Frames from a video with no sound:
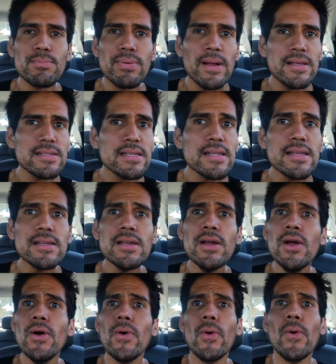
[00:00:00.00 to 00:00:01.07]
a president,
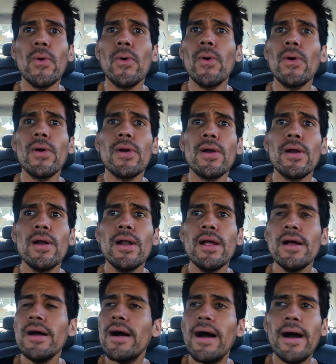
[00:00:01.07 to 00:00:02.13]
or
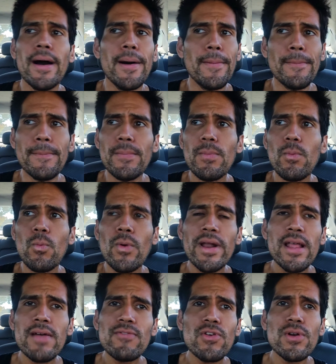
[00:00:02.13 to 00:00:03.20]

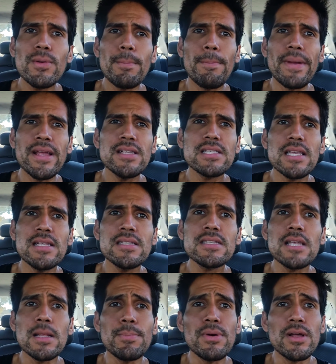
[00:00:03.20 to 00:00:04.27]
whatever base
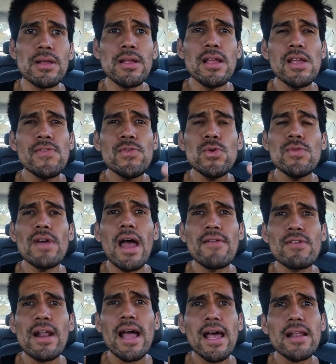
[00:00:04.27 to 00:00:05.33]
instinct. But if you've
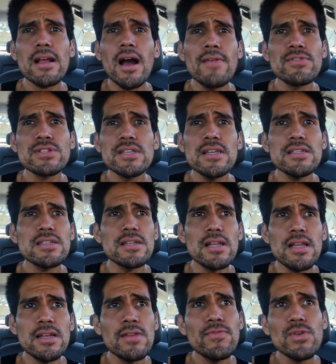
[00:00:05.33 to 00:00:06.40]
ever had a conversation,
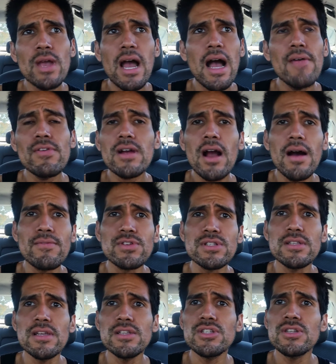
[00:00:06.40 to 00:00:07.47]
and if you have a
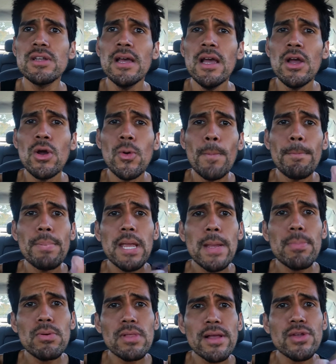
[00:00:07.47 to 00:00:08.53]
conversation,
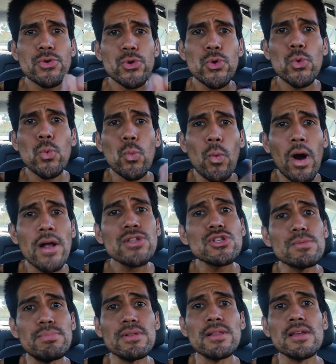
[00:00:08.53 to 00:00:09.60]
people like you want
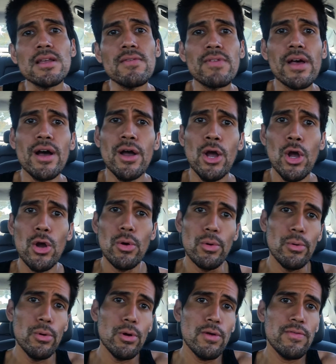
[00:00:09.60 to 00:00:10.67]
to believe that,
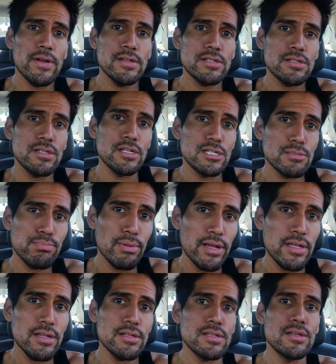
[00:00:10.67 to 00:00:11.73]
well, if I just
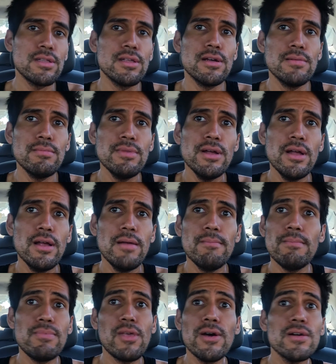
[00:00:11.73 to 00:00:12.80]
explain it to them,
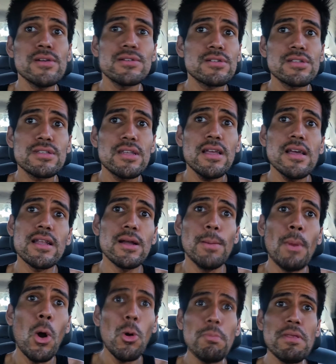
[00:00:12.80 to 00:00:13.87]
they'll understand.
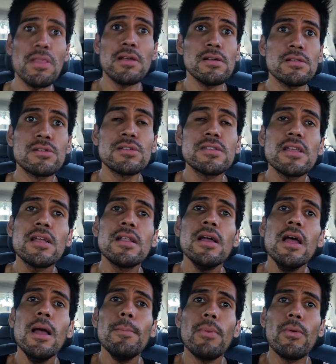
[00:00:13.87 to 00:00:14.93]
I'm hoping they'll understand.
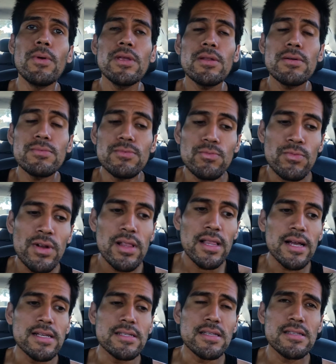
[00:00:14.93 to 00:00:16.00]
But what you don't
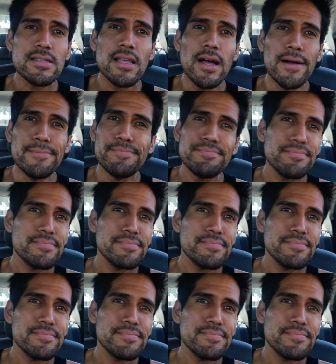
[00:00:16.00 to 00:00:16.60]
realize is that